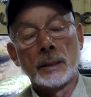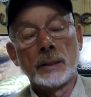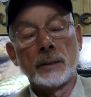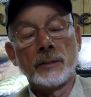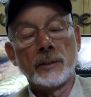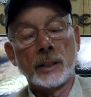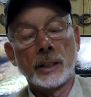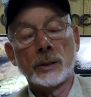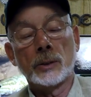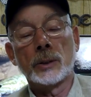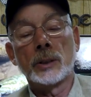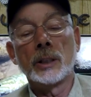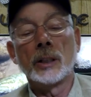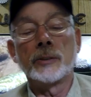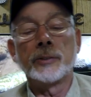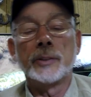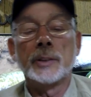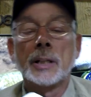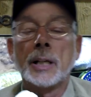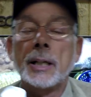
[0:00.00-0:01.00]
You got
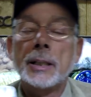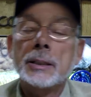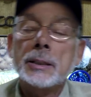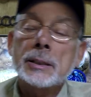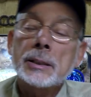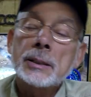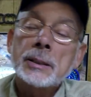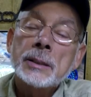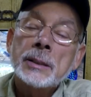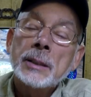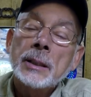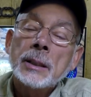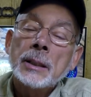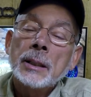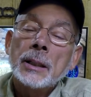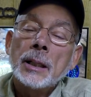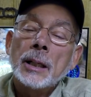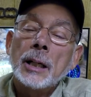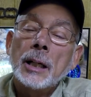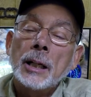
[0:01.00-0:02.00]
yourself a nice
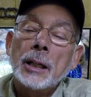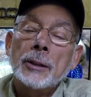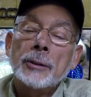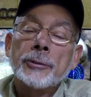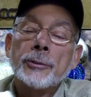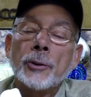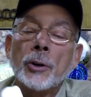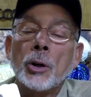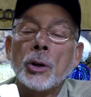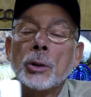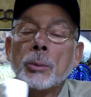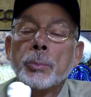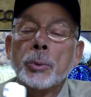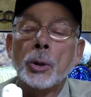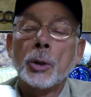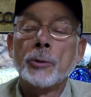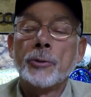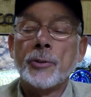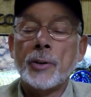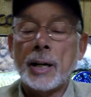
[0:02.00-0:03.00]
frog
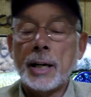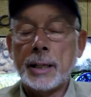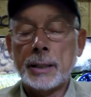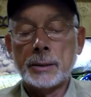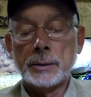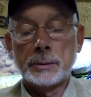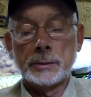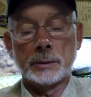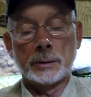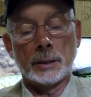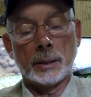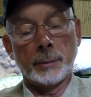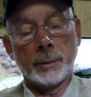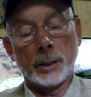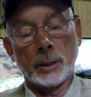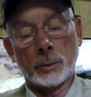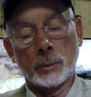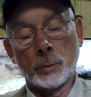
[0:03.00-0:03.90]
profile. I mean, a